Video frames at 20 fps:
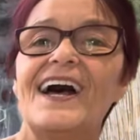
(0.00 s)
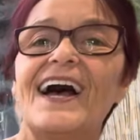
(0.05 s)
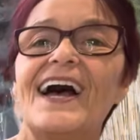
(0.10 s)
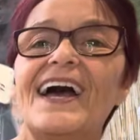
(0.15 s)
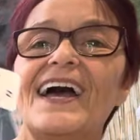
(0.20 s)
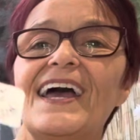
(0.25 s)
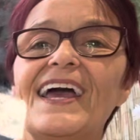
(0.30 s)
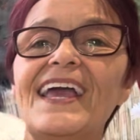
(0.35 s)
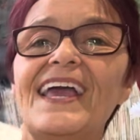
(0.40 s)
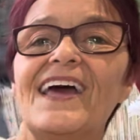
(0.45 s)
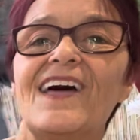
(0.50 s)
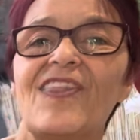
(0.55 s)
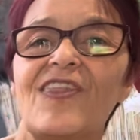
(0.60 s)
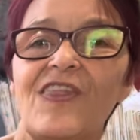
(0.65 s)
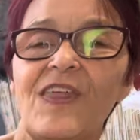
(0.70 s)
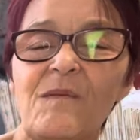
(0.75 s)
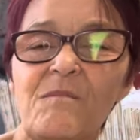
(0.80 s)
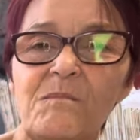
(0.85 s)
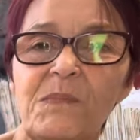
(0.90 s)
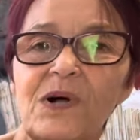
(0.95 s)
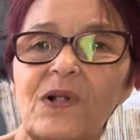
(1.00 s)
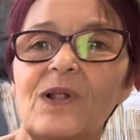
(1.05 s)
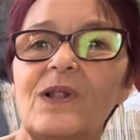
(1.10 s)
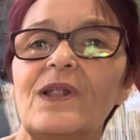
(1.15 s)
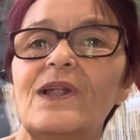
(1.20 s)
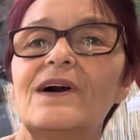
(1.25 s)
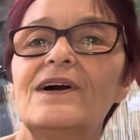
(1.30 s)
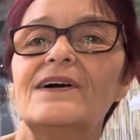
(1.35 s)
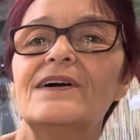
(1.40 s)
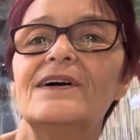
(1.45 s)
a
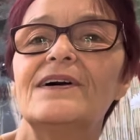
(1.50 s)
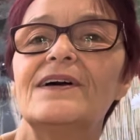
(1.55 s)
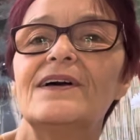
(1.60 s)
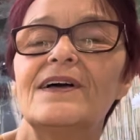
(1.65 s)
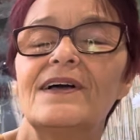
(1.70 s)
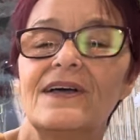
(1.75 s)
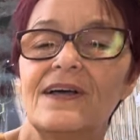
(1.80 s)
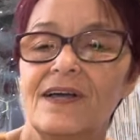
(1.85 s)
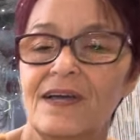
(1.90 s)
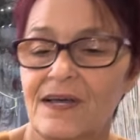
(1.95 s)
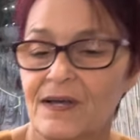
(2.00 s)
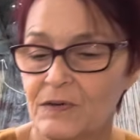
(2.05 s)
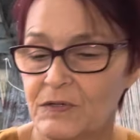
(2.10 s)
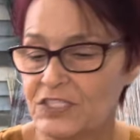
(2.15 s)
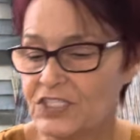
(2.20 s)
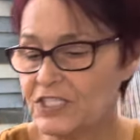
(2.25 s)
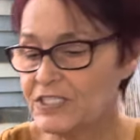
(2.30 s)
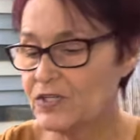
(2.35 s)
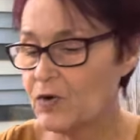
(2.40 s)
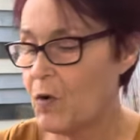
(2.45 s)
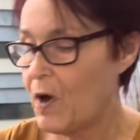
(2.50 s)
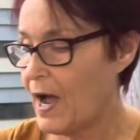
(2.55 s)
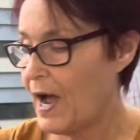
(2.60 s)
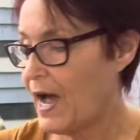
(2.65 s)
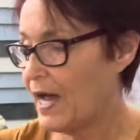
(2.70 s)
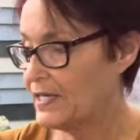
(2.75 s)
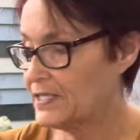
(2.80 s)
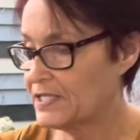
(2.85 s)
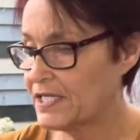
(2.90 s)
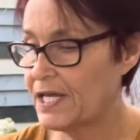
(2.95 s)
thimble, which is quite
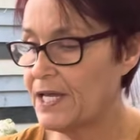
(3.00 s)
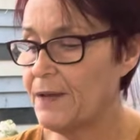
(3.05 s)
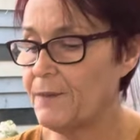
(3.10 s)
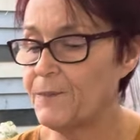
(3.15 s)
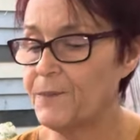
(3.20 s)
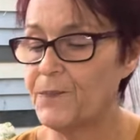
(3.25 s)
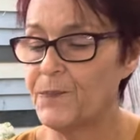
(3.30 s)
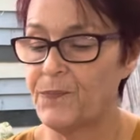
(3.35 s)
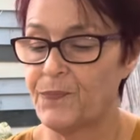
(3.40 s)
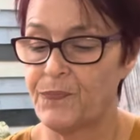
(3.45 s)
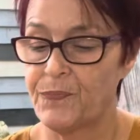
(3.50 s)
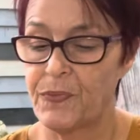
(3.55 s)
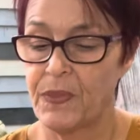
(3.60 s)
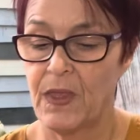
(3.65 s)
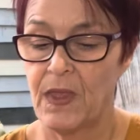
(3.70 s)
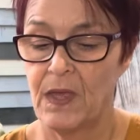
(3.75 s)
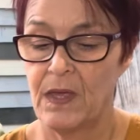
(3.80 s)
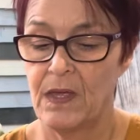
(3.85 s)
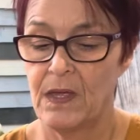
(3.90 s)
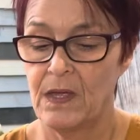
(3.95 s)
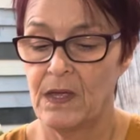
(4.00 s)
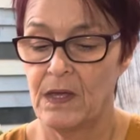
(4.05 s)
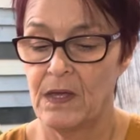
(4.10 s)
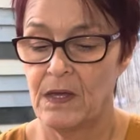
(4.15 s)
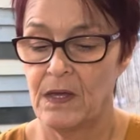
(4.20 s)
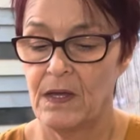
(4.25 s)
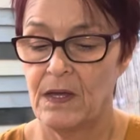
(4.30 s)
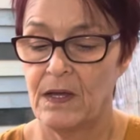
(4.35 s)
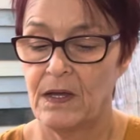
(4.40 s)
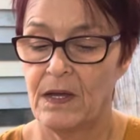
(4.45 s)
handy.
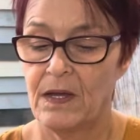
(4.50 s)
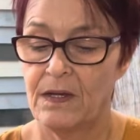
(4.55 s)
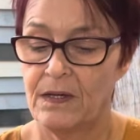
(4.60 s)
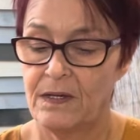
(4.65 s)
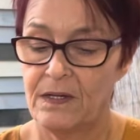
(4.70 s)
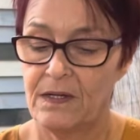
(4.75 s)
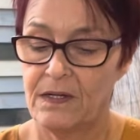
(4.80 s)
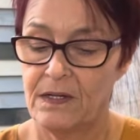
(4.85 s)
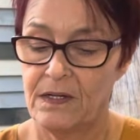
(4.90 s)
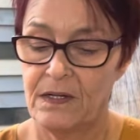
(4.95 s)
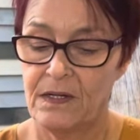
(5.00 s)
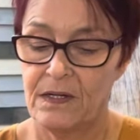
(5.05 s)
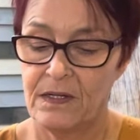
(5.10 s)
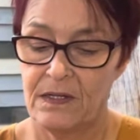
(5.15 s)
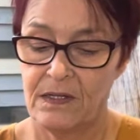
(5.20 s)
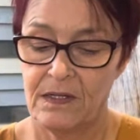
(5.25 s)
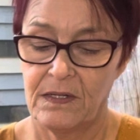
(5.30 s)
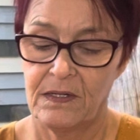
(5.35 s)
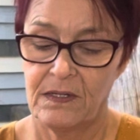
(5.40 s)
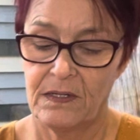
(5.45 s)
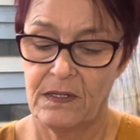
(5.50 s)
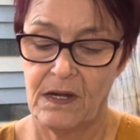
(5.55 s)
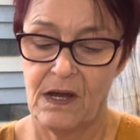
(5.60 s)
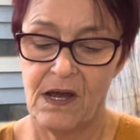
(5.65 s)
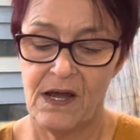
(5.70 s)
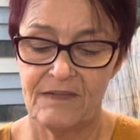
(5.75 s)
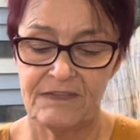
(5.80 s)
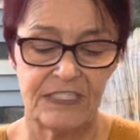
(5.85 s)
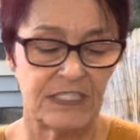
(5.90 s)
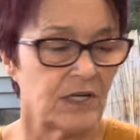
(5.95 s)

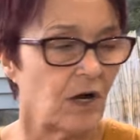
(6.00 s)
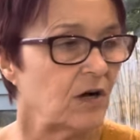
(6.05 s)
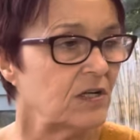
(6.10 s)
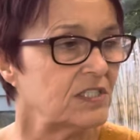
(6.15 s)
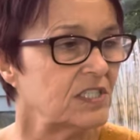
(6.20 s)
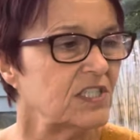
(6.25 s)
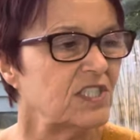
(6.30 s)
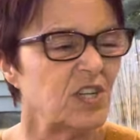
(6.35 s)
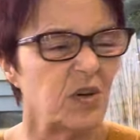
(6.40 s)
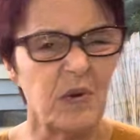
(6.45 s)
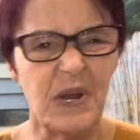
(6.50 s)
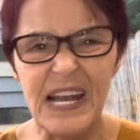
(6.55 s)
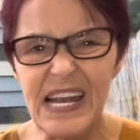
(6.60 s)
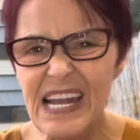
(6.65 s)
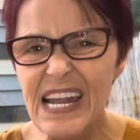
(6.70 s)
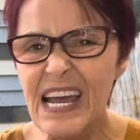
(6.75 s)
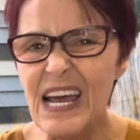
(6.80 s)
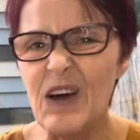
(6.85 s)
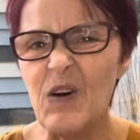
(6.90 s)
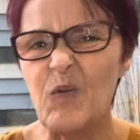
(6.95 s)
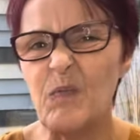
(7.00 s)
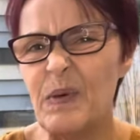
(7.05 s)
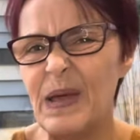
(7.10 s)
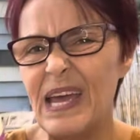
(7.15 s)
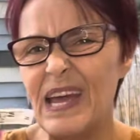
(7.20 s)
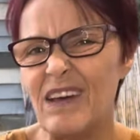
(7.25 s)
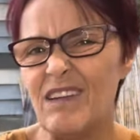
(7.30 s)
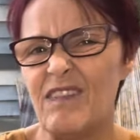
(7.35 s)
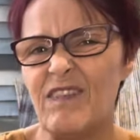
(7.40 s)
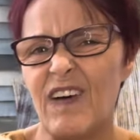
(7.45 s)
I've started to do a little bit
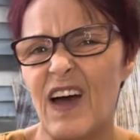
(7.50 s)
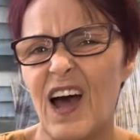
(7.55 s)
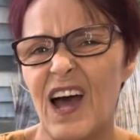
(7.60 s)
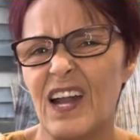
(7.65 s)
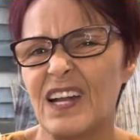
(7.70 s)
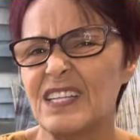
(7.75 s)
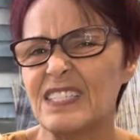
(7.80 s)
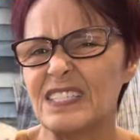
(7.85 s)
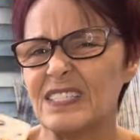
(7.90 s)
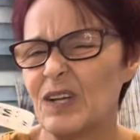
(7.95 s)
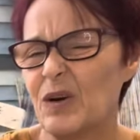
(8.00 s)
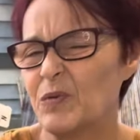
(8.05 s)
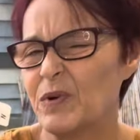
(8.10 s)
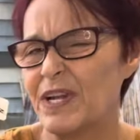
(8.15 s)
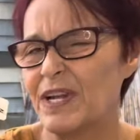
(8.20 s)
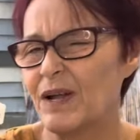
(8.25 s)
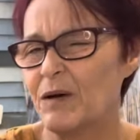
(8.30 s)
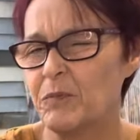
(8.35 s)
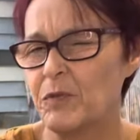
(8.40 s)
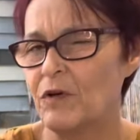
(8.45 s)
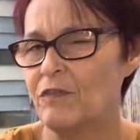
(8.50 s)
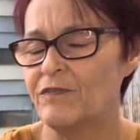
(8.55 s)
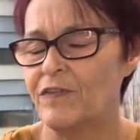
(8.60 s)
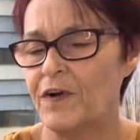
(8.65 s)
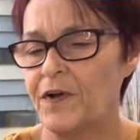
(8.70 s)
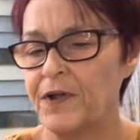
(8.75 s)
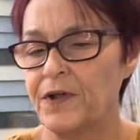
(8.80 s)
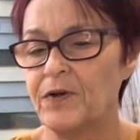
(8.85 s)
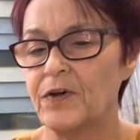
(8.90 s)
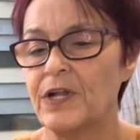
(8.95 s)
of hand sewing. I'm not
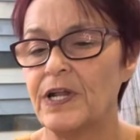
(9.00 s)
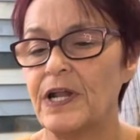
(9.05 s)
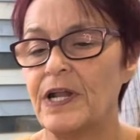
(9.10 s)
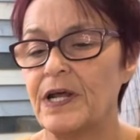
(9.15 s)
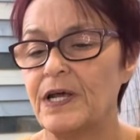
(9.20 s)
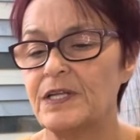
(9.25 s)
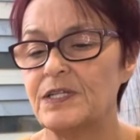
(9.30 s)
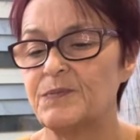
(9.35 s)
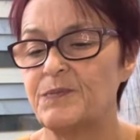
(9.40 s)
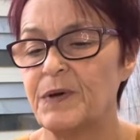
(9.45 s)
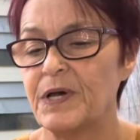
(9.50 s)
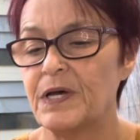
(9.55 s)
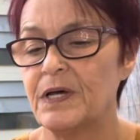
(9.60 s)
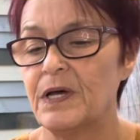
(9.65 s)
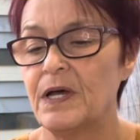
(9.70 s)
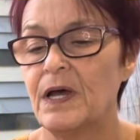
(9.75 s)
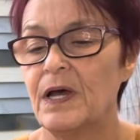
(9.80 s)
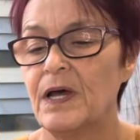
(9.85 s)
very good at it, but